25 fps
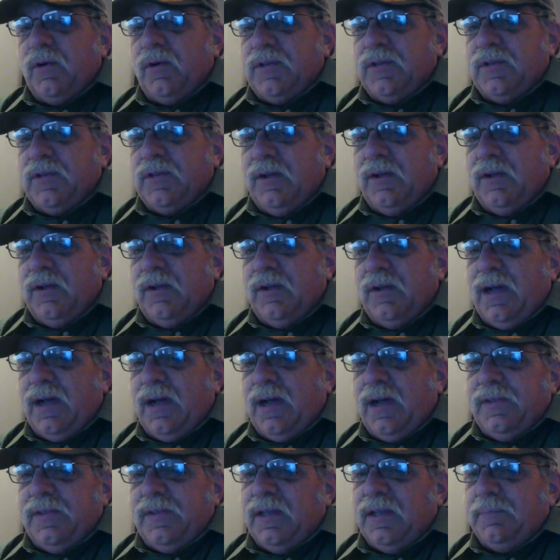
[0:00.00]
but I don't like
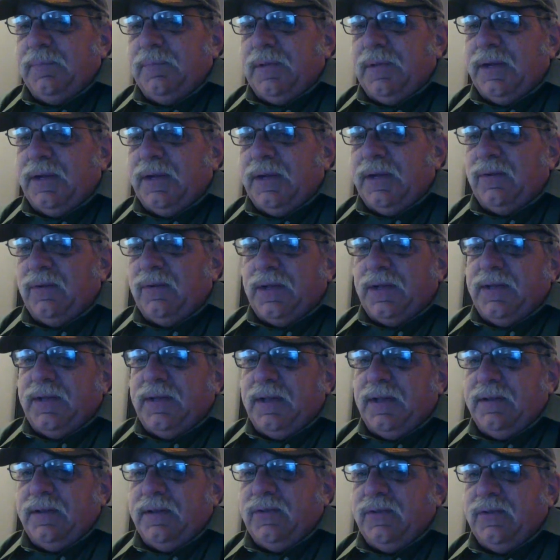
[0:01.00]
taking things right to the
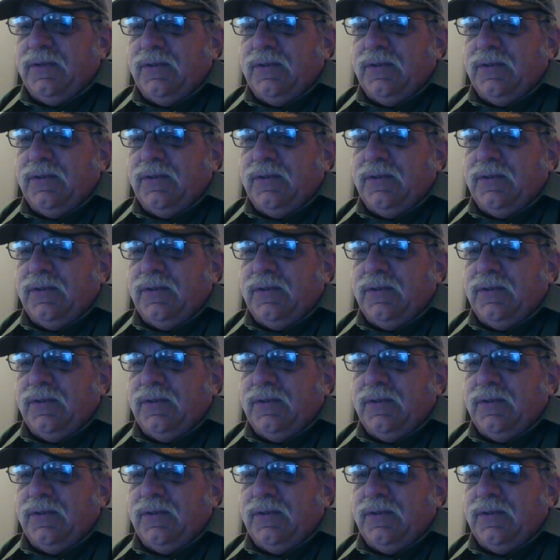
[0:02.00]
limit.